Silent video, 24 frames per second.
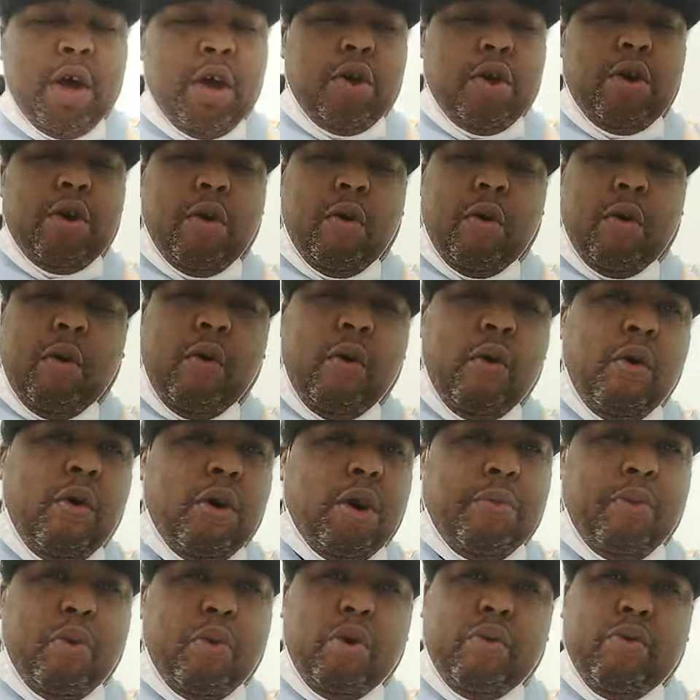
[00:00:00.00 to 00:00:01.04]
You know all
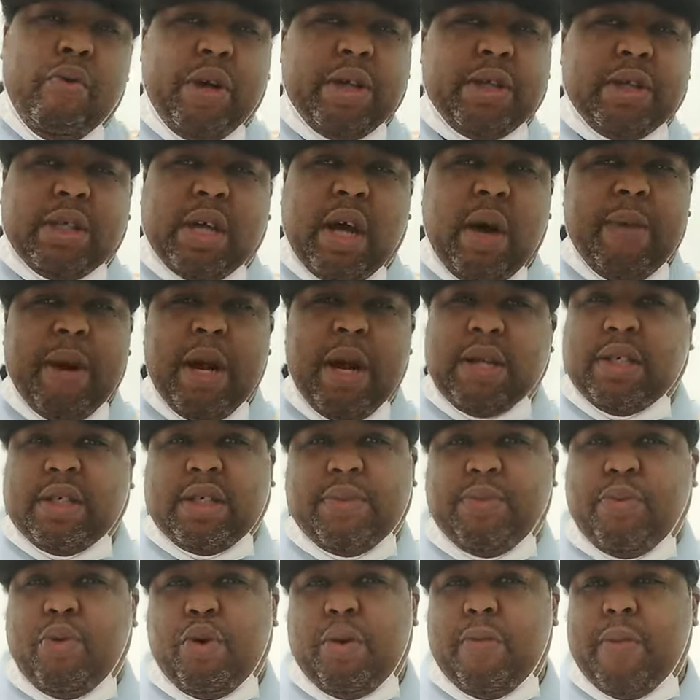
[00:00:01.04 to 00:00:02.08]
the Puerto Ricans coming out to
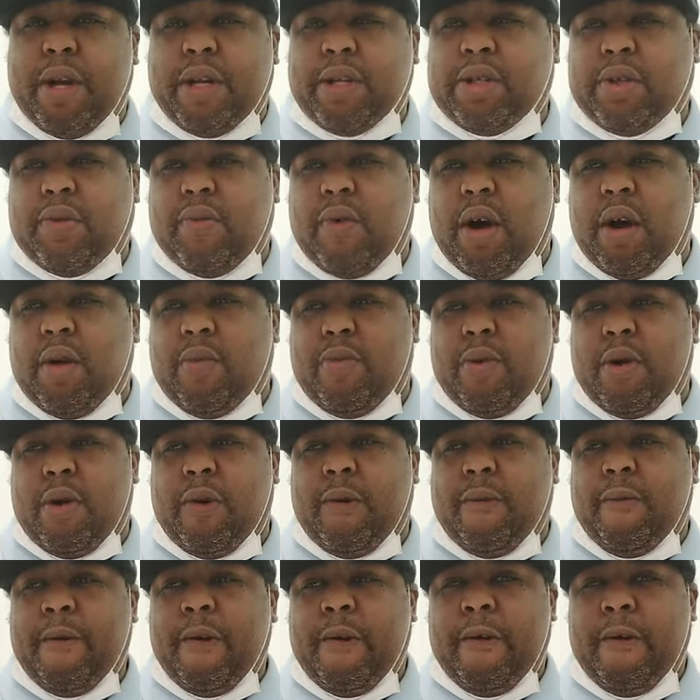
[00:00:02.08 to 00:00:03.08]
support Amanda Serrano, bro.